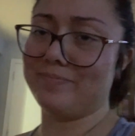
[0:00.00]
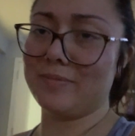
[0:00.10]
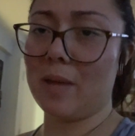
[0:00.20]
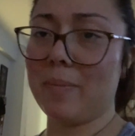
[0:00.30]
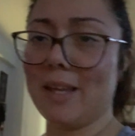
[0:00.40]

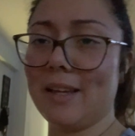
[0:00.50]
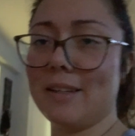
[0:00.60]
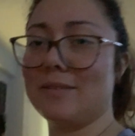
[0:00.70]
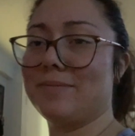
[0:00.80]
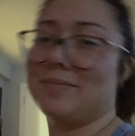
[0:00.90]
I
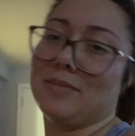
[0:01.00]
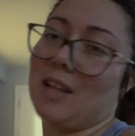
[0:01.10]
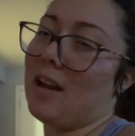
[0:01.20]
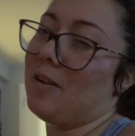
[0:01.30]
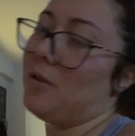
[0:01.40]
mean,
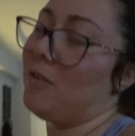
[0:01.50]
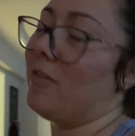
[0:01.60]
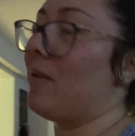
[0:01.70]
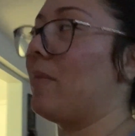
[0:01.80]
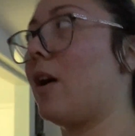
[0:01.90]
I don't know if
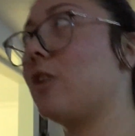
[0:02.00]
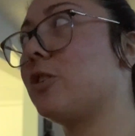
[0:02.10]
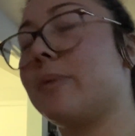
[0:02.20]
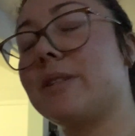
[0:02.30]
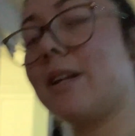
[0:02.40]
I'm
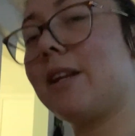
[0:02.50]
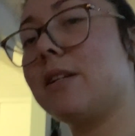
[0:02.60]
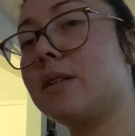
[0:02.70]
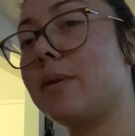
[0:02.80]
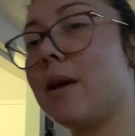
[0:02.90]
100%
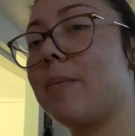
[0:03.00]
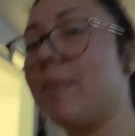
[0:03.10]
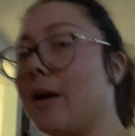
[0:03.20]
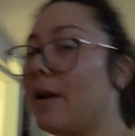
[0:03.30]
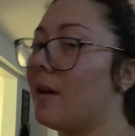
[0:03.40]
into it,
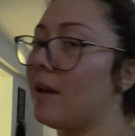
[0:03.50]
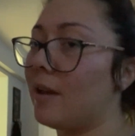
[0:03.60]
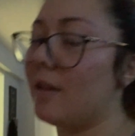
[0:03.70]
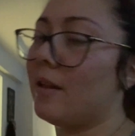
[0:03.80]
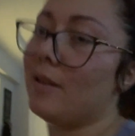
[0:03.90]
but
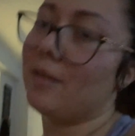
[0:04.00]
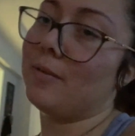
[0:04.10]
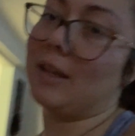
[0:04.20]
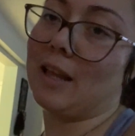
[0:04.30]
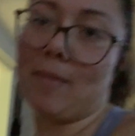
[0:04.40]

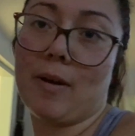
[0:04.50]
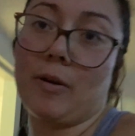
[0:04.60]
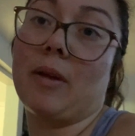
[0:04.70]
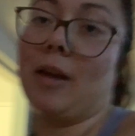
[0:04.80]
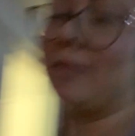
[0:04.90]
it came out okay.